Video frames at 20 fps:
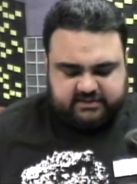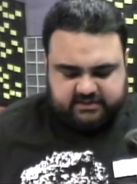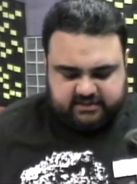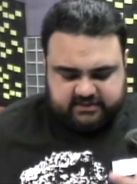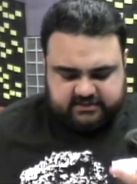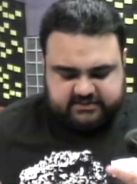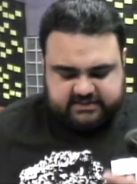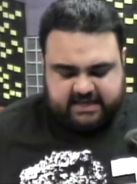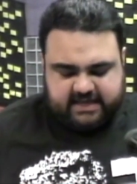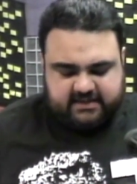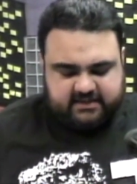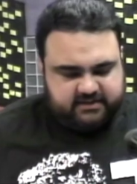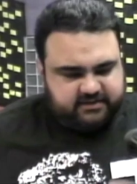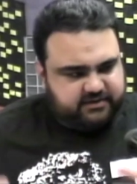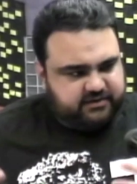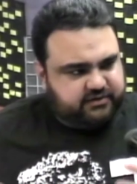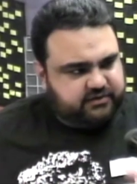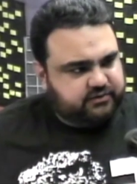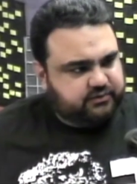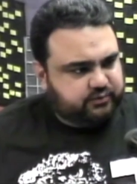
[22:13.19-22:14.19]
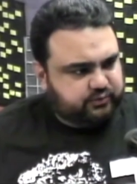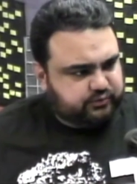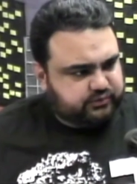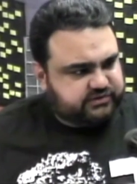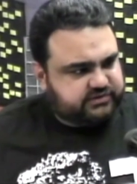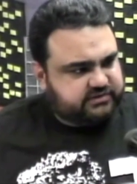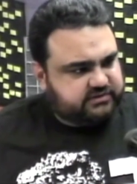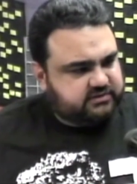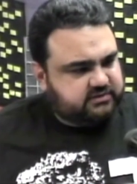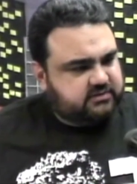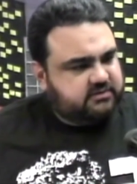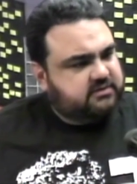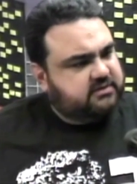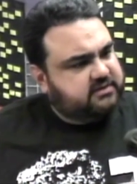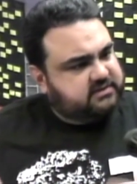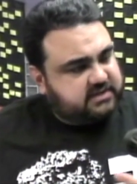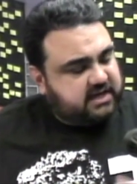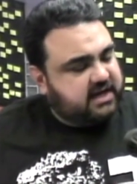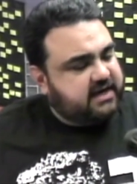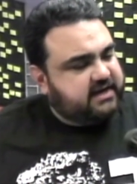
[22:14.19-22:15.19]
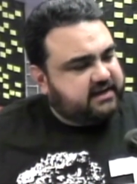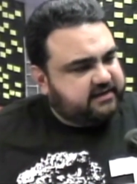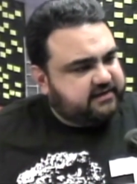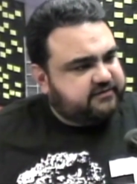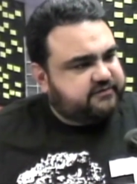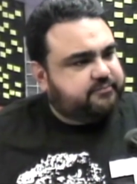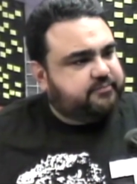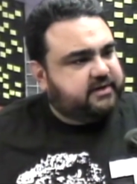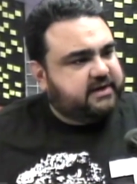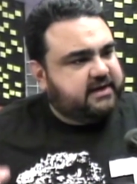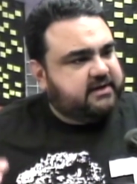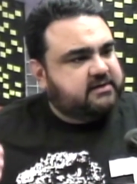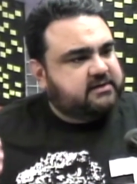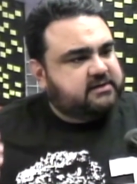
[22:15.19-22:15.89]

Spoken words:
exactly the news. It kind of is, but